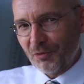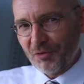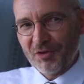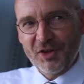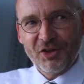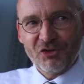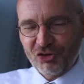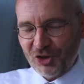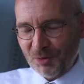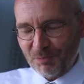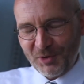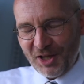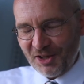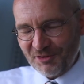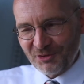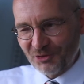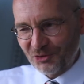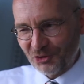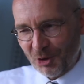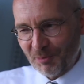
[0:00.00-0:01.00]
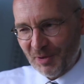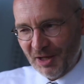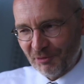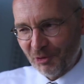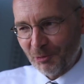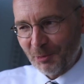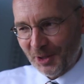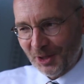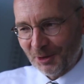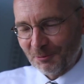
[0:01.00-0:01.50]
this ship doesn't stop
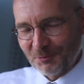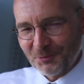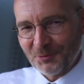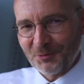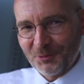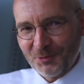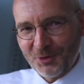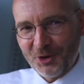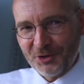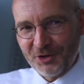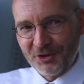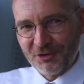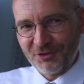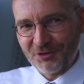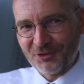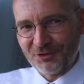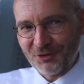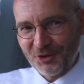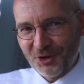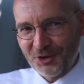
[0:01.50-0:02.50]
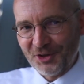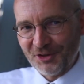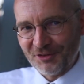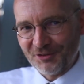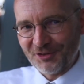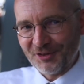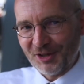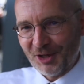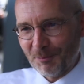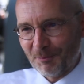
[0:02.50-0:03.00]
everywhere on
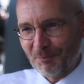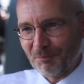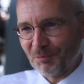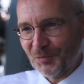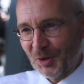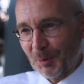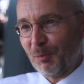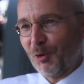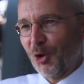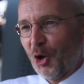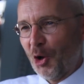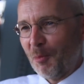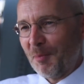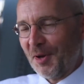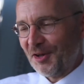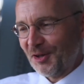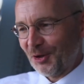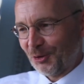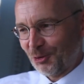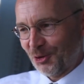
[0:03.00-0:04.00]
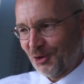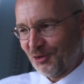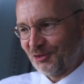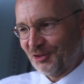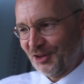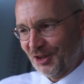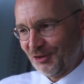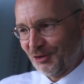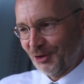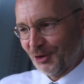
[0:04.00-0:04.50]
its deployment across
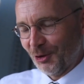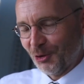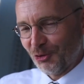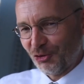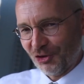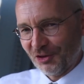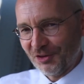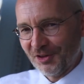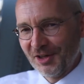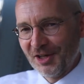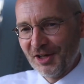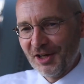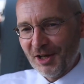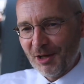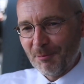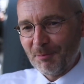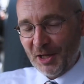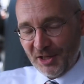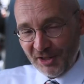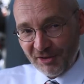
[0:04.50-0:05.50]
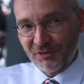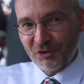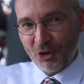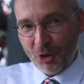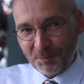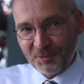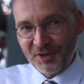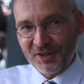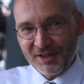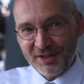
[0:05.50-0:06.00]
the Indian Ocean, but it
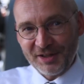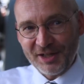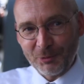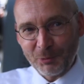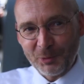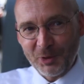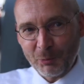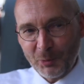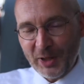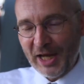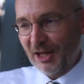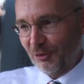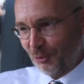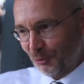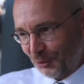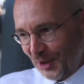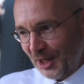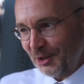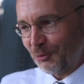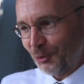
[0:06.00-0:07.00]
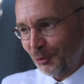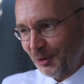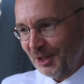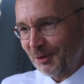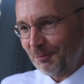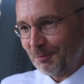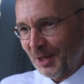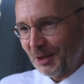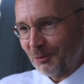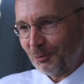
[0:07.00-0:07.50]
stopped here. We had to fight for it,
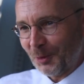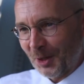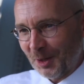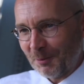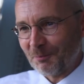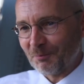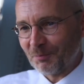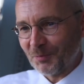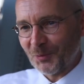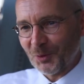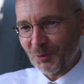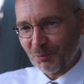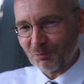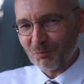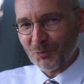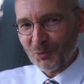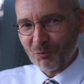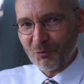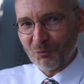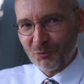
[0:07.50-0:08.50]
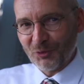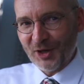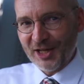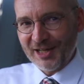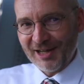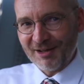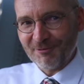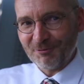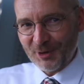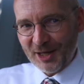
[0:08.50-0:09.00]
but
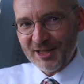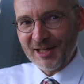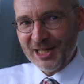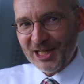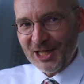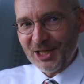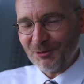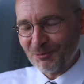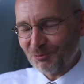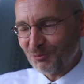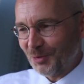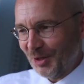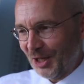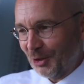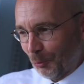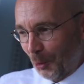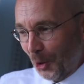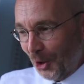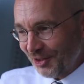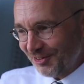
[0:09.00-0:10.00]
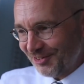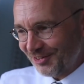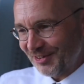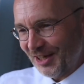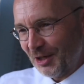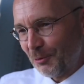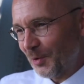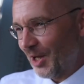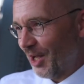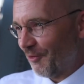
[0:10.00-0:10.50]
finally it worked,
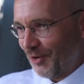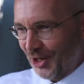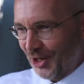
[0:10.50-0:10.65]
and we are